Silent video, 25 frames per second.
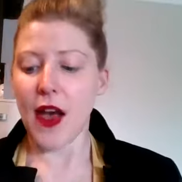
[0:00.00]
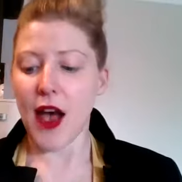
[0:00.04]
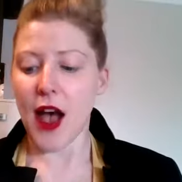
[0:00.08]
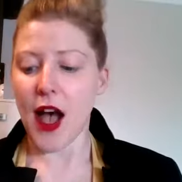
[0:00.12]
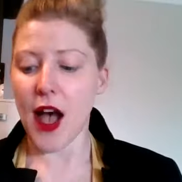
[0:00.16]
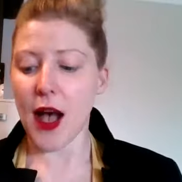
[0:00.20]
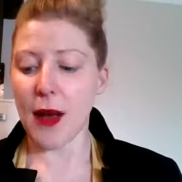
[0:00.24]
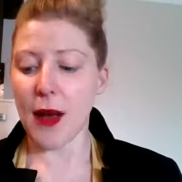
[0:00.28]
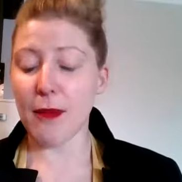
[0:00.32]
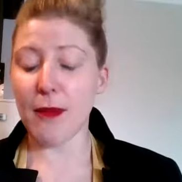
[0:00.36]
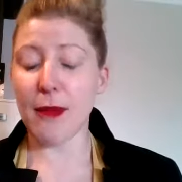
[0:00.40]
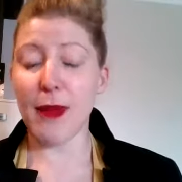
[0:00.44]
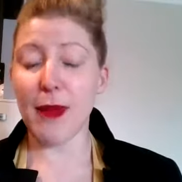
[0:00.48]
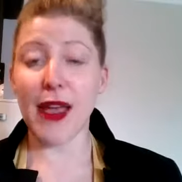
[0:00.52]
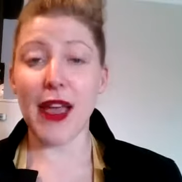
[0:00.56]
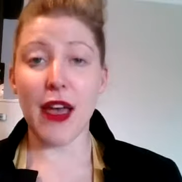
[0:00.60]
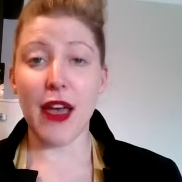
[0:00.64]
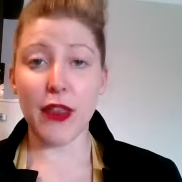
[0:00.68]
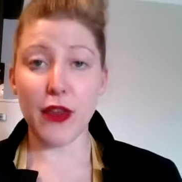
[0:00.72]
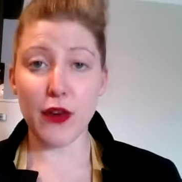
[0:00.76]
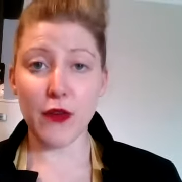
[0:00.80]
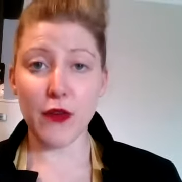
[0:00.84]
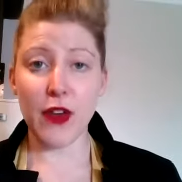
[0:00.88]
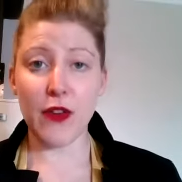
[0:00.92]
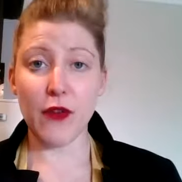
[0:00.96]
My
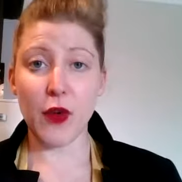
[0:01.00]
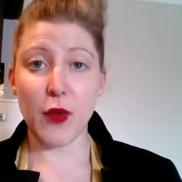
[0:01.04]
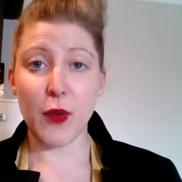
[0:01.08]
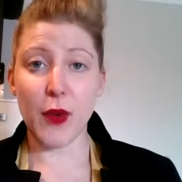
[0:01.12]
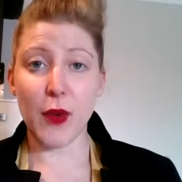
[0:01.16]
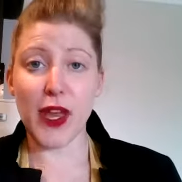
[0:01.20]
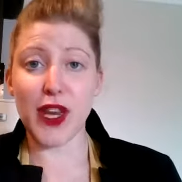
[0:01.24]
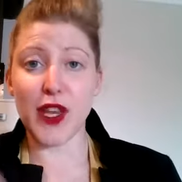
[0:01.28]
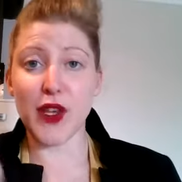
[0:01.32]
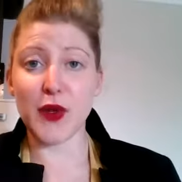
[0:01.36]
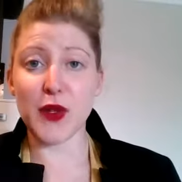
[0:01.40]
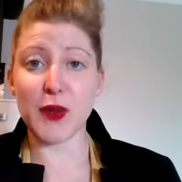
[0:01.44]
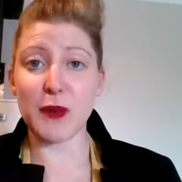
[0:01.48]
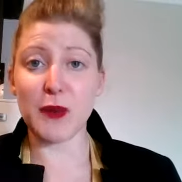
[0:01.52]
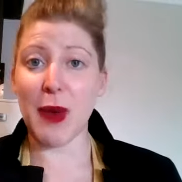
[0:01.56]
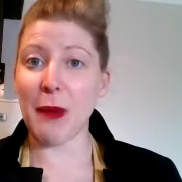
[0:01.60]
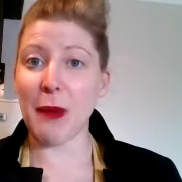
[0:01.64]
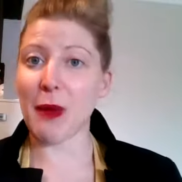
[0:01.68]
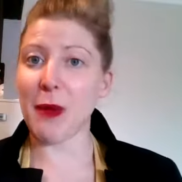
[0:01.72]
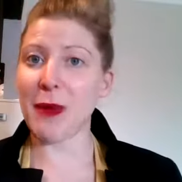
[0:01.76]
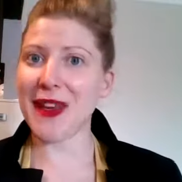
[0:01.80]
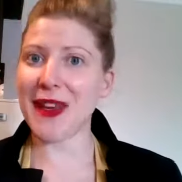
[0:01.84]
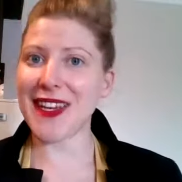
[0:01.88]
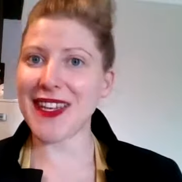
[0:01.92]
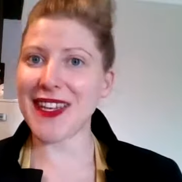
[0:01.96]
other favorite way to use
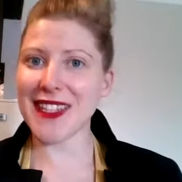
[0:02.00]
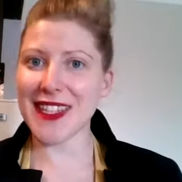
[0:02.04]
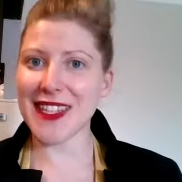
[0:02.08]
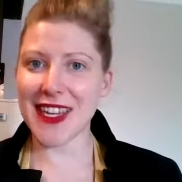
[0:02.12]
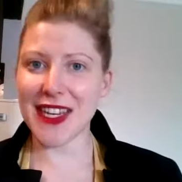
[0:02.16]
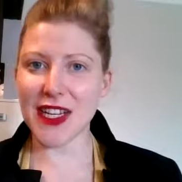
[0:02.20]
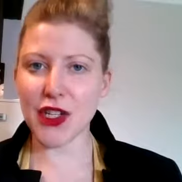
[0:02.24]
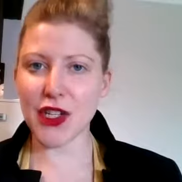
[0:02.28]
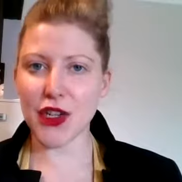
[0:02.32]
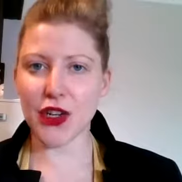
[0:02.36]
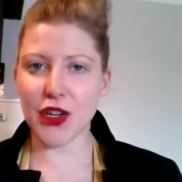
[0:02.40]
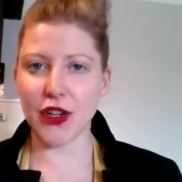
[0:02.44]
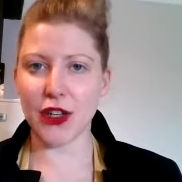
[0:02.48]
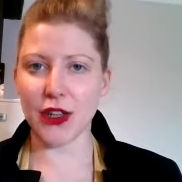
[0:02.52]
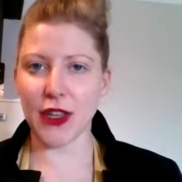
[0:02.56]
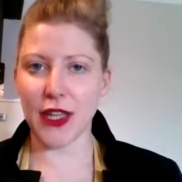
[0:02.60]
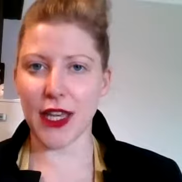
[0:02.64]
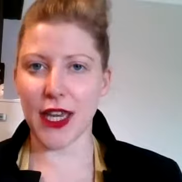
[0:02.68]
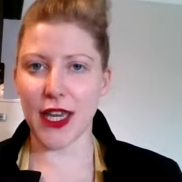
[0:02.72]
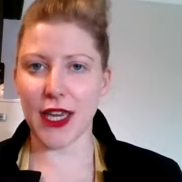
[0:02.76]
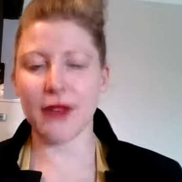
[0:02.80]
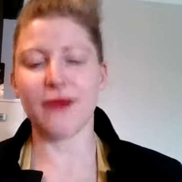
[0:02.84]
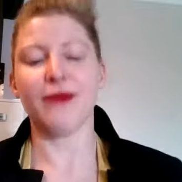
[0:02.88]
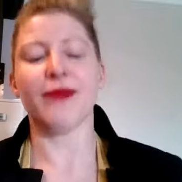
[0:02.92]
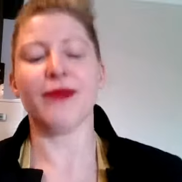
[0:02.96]
peppermint is
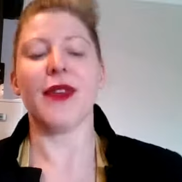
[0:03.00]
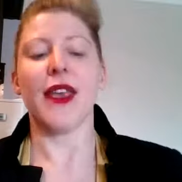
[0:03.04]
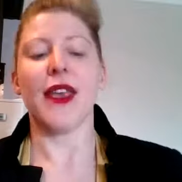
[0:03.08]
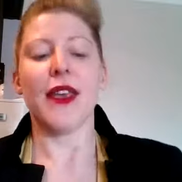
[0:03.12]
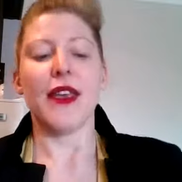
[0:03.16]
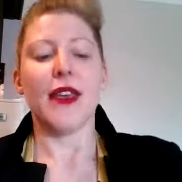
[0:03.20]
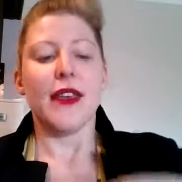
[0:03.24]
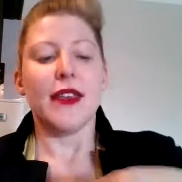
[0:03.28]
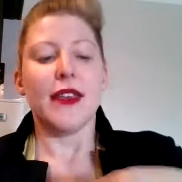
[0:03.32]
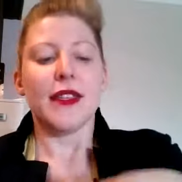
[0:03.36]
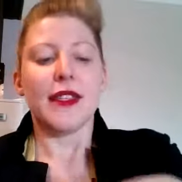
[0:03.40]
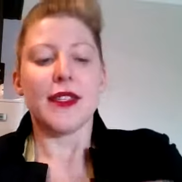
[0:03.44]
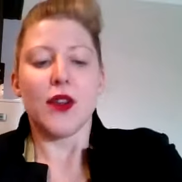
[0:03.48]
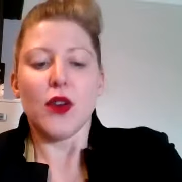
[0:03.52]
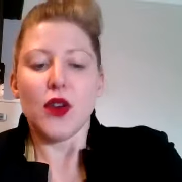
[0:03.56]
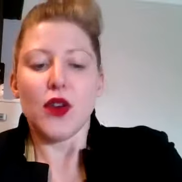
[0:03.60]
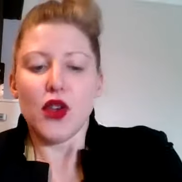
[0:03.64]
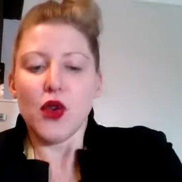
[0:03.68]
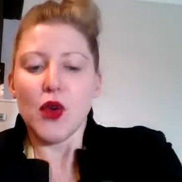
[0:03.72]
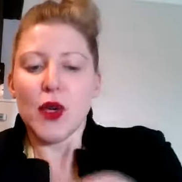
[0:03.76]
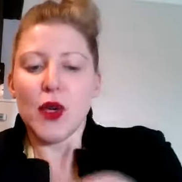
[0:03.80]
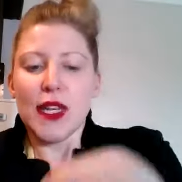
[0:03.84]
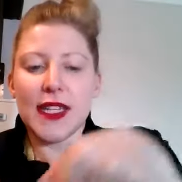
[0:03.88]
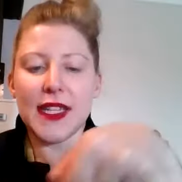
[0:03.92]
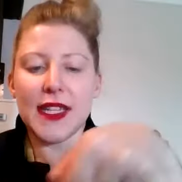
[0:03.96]
internally. So
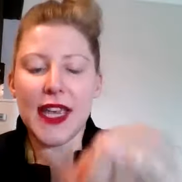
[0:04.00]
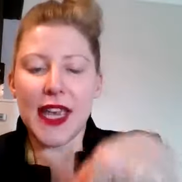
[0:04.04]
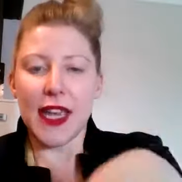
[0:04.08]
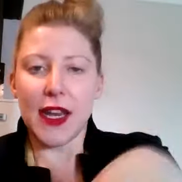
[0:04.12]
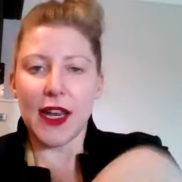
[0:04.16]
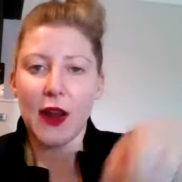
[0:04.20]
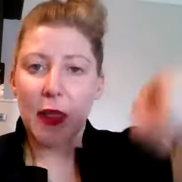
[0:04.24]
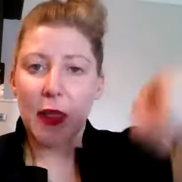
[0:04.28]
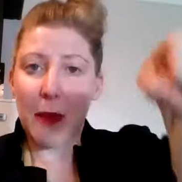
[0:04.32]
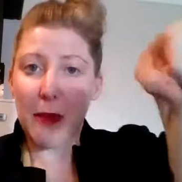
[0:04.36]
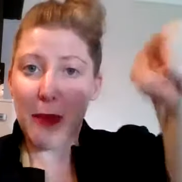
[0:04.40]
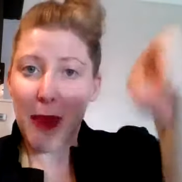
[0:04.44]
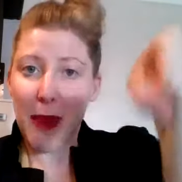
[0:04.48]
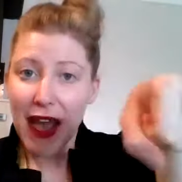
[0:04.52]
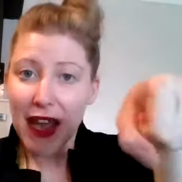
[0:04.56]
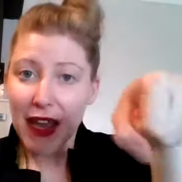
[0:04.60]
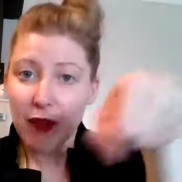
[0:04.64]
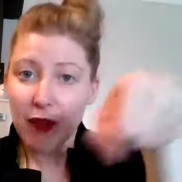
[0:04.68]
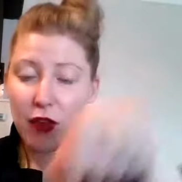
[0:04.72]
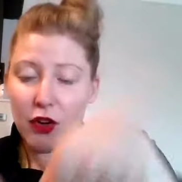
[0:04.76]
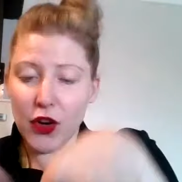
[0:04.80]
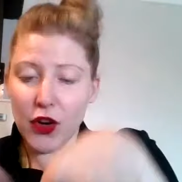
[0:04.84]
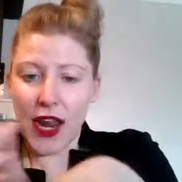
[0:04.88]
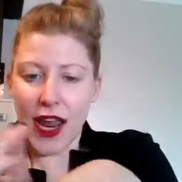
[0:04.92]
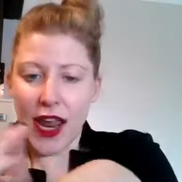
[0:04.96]
you can take it on the back
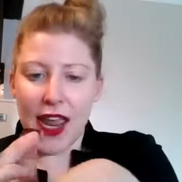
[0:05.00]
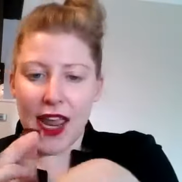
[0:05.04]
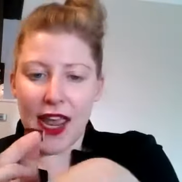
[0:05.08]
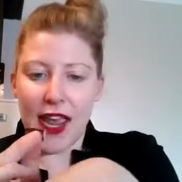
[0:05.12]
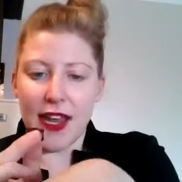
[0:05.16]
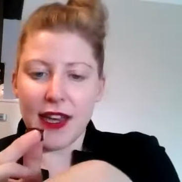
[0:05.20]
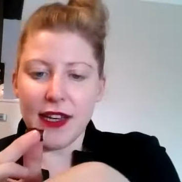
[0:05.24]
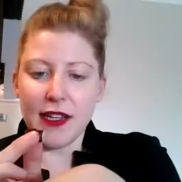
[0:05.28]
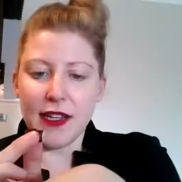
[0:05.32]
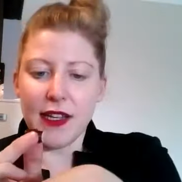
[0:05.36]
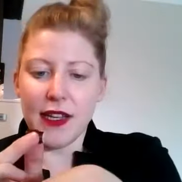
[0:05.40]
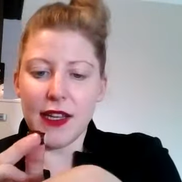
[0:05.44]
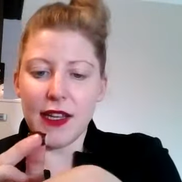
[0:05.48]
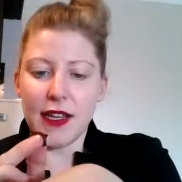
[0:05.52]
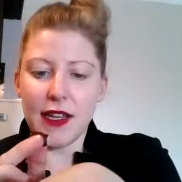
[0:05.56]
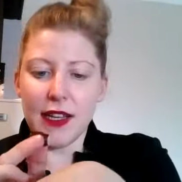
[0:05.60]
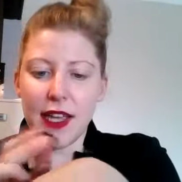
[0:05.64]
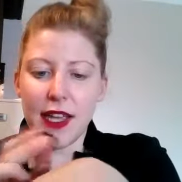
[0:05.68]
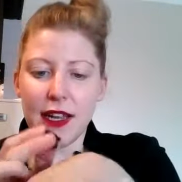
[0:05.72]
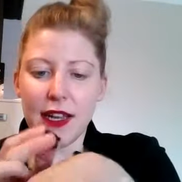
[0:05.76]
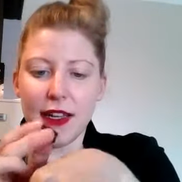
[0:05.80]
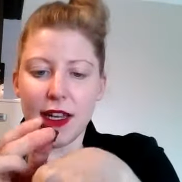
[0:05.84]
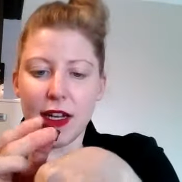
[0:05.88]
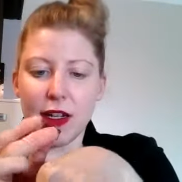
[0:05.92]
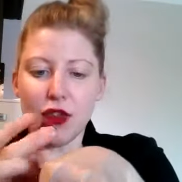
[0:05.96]
of your hand,
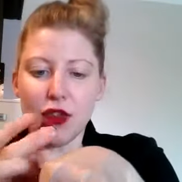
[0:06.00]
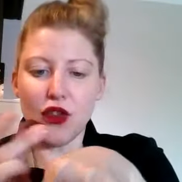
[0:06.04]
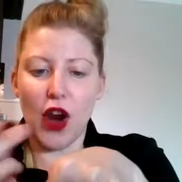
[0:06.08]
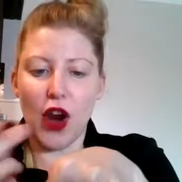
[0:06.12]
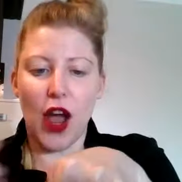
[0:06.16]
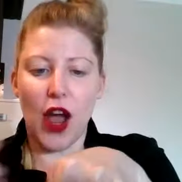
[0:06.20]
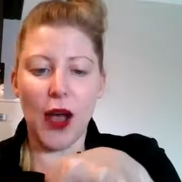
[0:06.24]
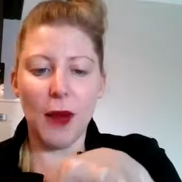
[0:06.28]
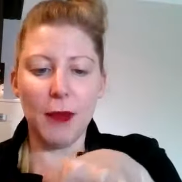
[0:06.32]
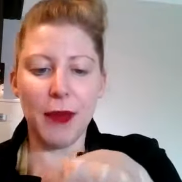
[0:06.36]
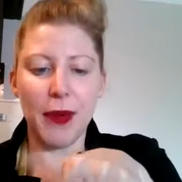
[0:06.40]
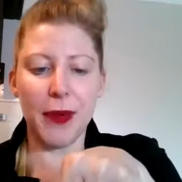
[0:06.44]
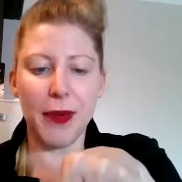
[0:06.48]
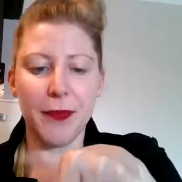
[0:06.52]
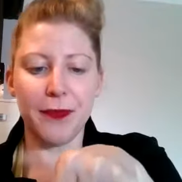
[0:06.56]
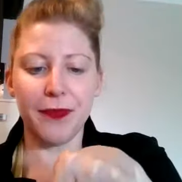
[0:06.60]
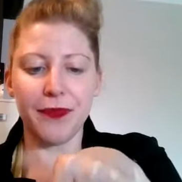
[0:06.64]
get a little drop,